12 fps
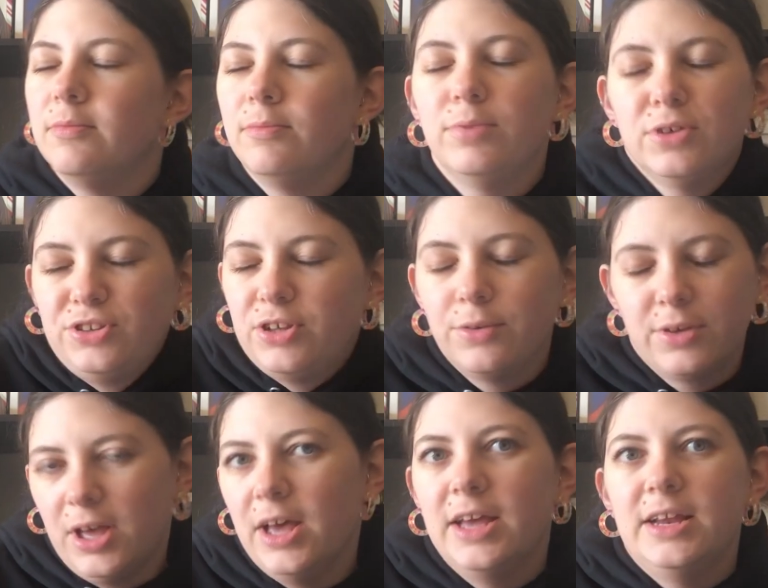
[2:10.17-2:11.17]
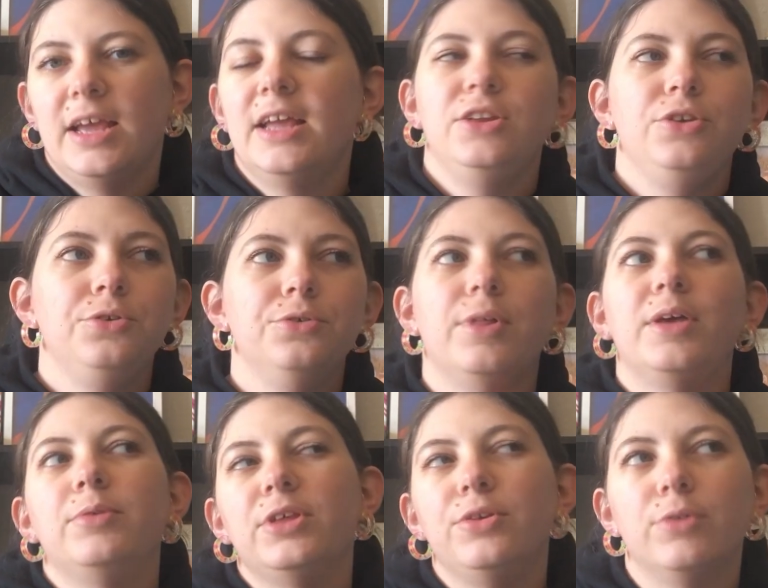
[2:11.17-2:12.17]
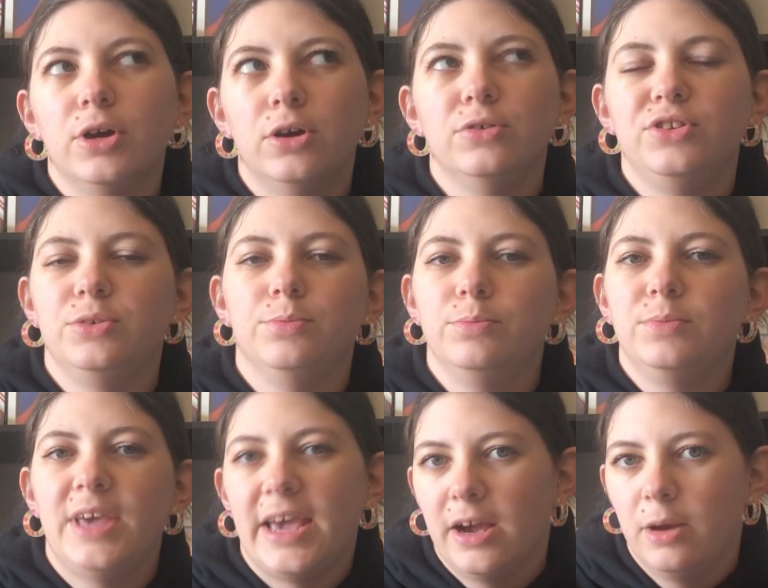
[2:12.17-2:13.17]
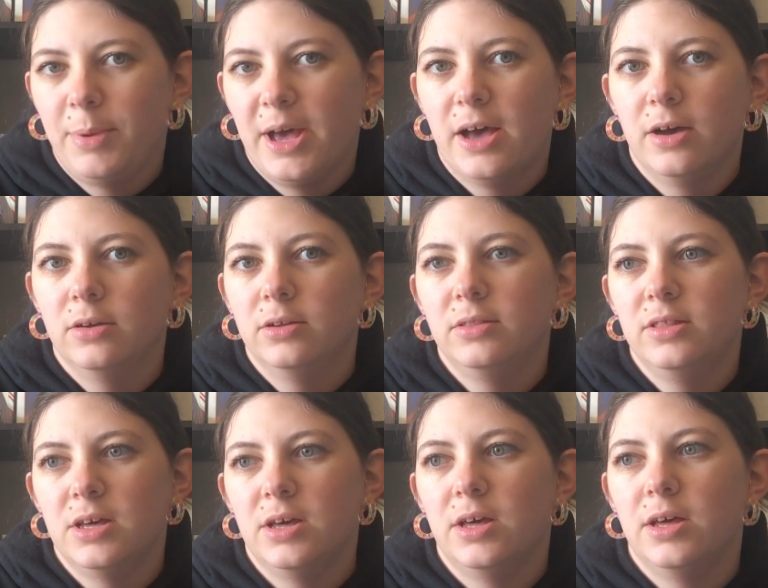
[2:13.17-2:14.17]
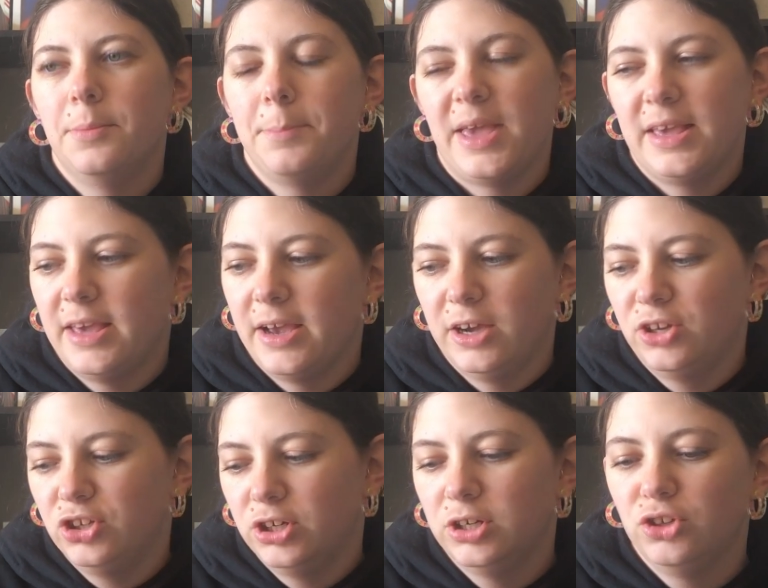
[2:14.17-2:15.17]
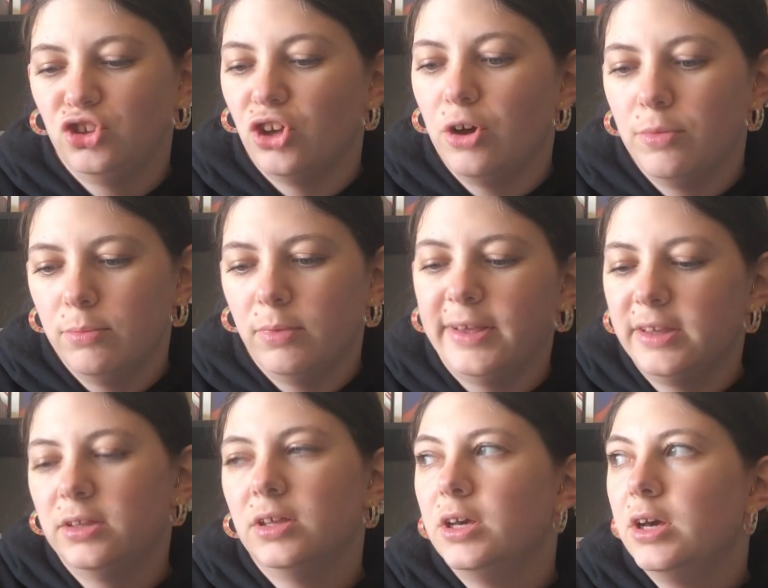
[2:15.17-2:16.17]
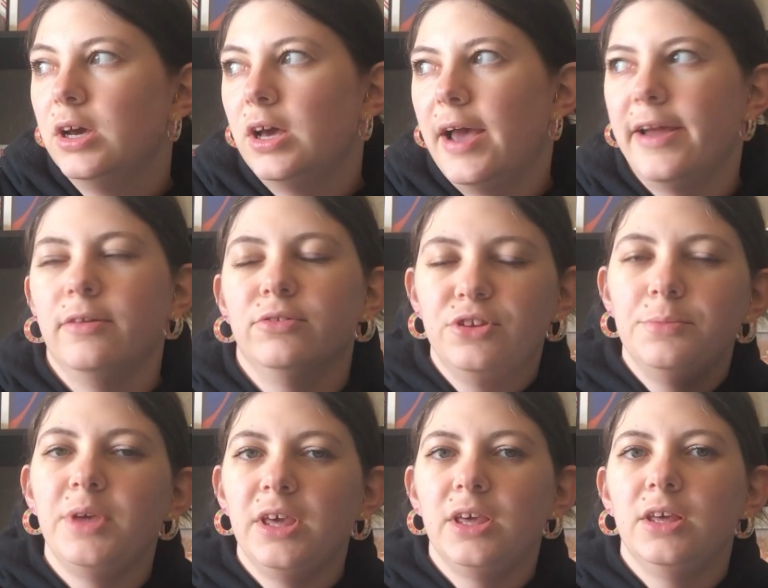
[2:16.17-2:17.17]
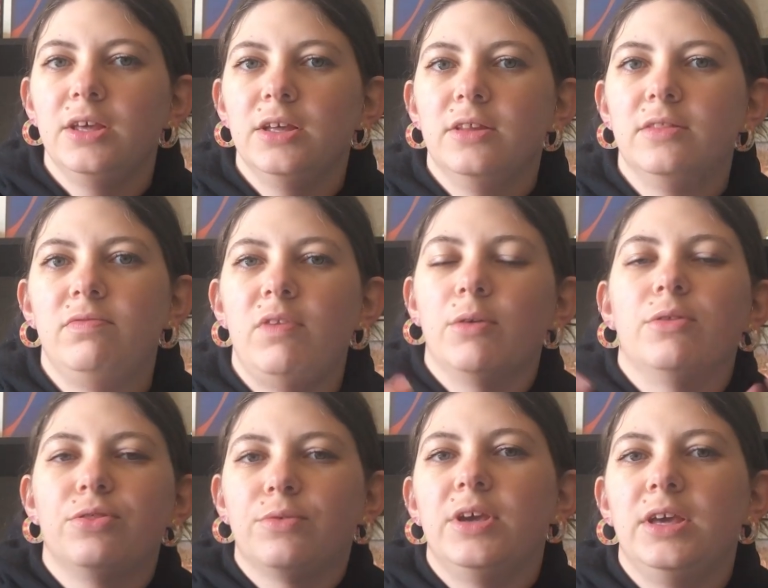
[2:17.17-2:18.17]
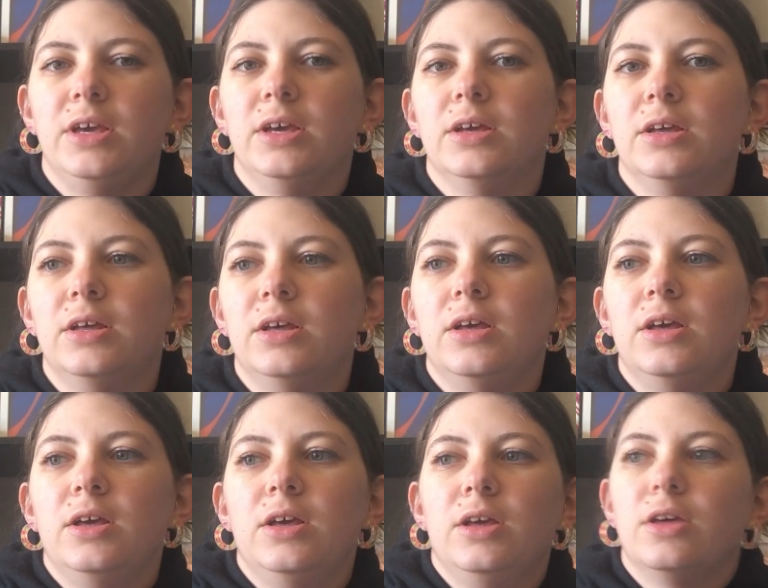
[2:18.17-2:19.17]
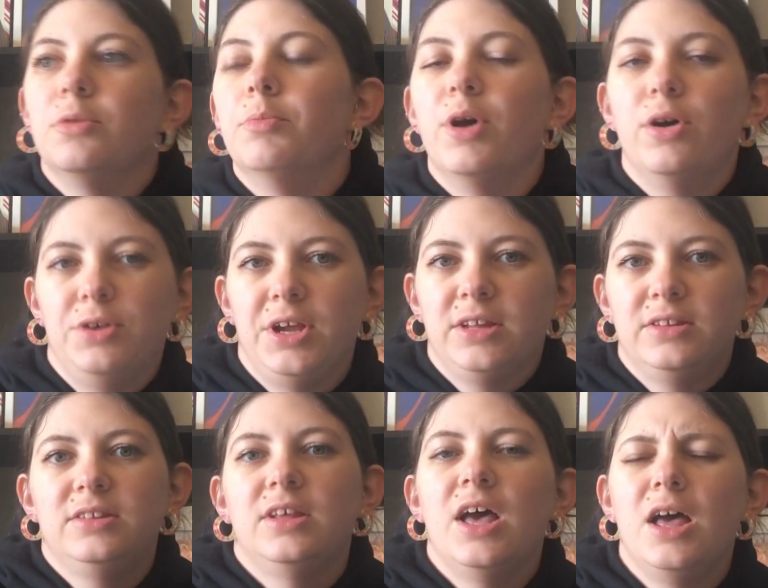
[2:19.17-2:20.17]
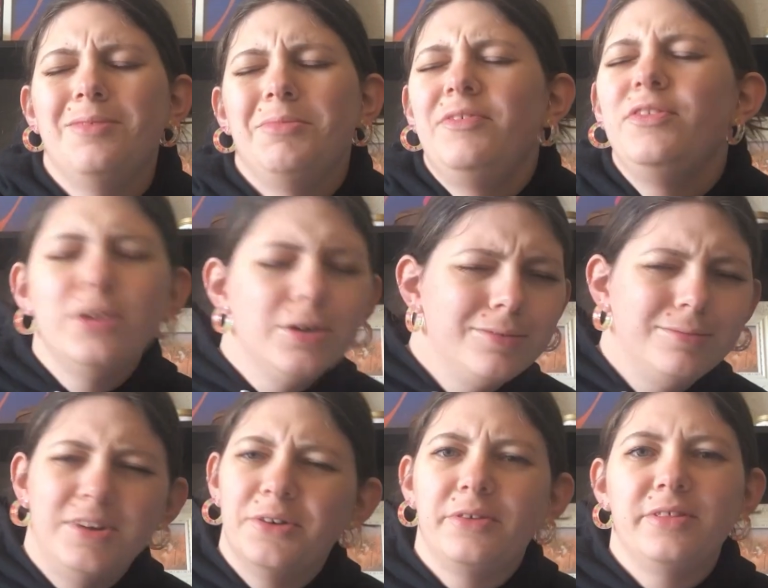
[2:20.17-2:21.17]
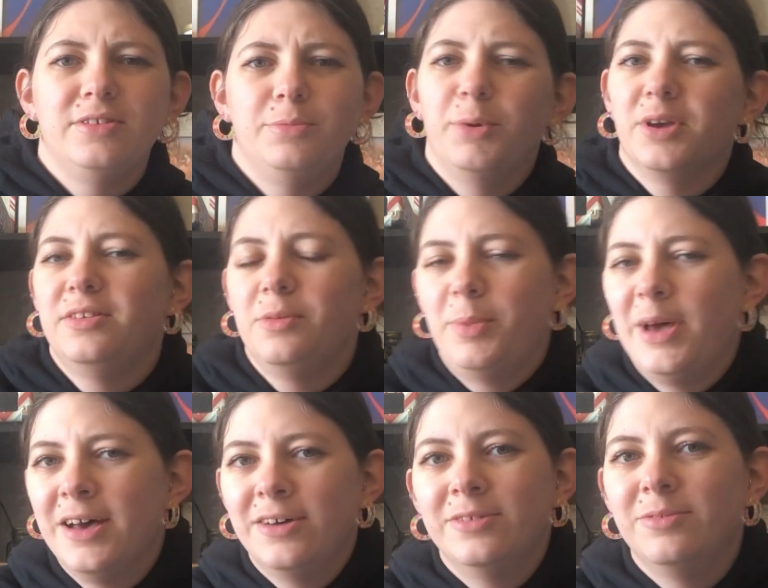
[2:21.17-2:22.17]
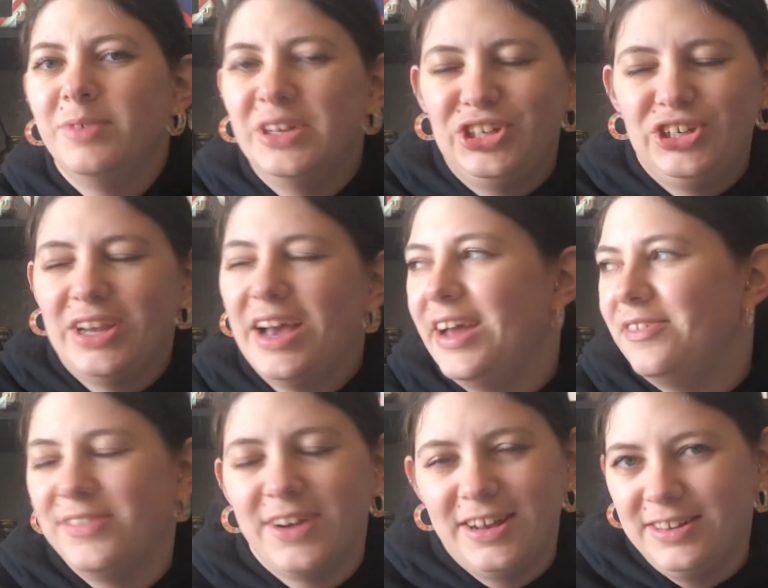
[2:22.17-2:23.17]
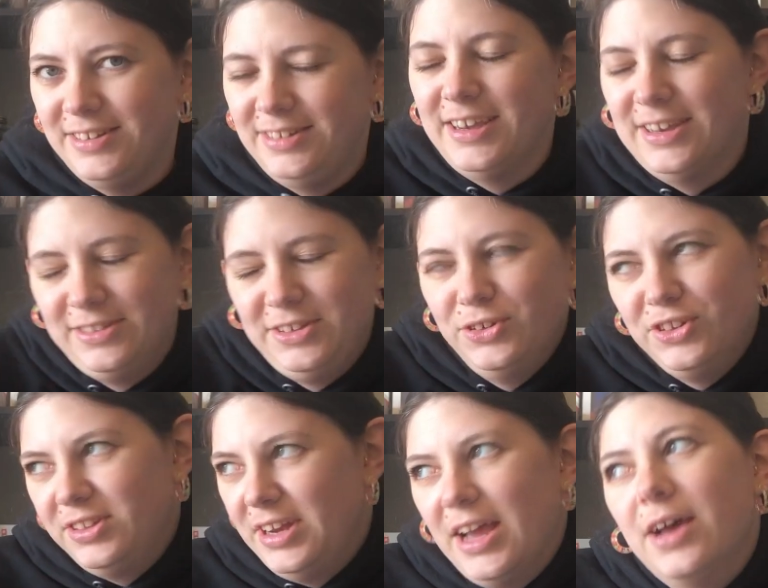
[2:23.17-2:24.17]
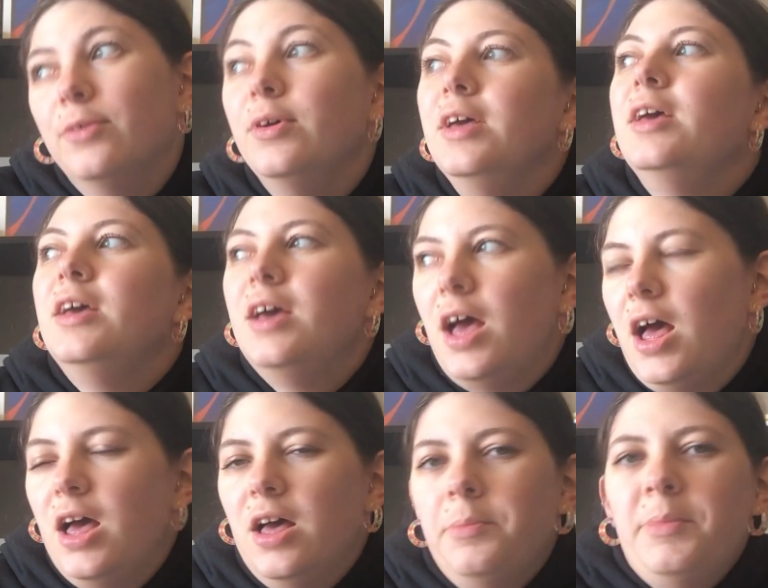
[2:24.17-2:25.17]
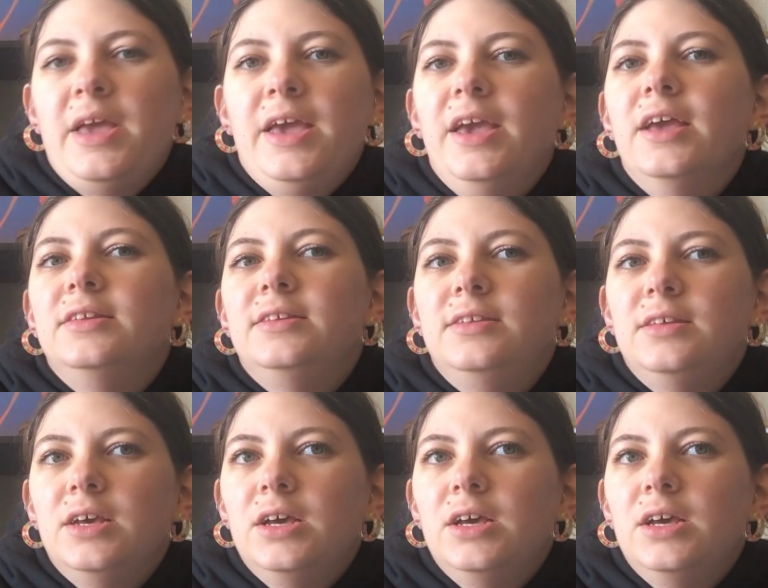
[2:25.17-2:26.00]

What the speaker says: were so good, and you really grow to care about the main character. So I don't know, to me there were 3 components. If you don't know what this book is about, which I forgot to tell you just now, it's